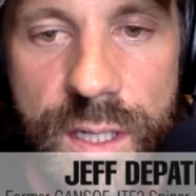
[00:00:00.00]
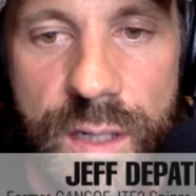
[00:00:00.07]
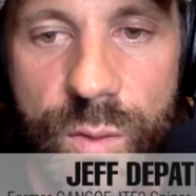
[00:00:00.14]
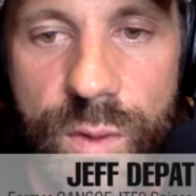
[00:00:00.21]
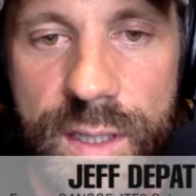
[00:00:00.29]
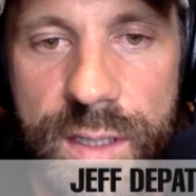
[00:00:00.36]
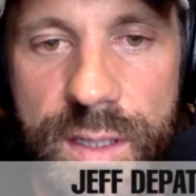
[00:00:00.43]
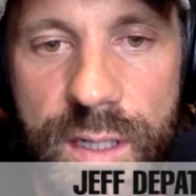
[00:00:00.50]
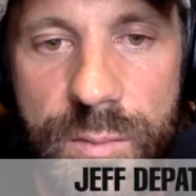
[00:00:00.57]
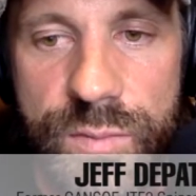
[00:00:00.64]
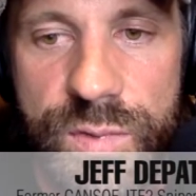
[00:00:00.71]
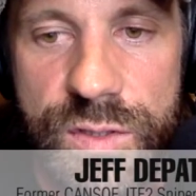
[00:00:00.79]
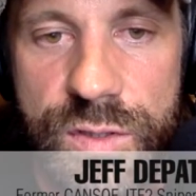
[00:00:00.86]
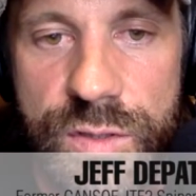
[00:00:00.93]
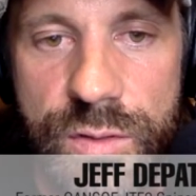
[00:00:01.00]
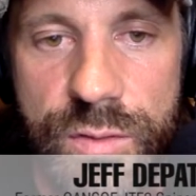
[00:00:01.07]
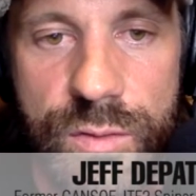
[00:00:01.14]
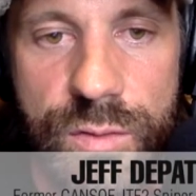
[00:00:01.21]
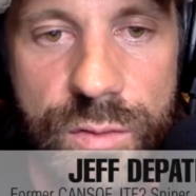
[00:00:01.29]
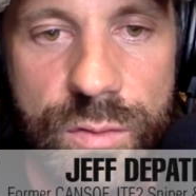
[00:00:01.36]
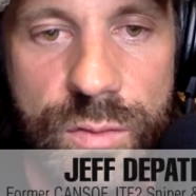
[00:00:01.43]
when it comes
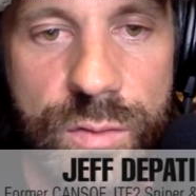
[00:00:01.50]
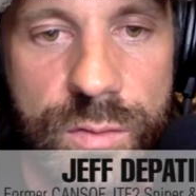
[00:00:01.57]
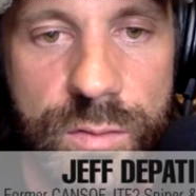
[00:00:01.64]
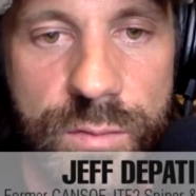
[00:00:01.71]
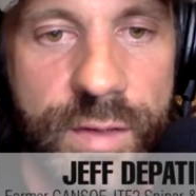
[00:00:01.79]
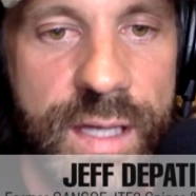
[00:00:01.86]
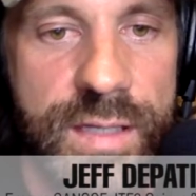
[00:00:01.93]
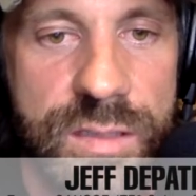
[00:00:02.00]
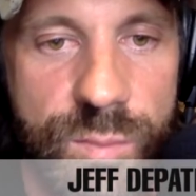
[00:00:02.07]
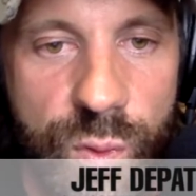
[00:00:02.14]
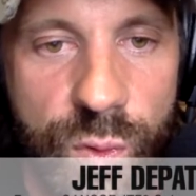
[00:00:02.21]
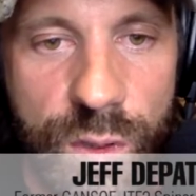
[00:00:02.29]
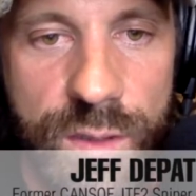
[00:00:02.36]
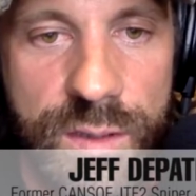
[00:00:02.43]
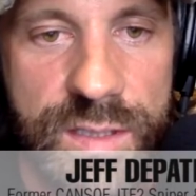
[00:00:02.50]
to vet support.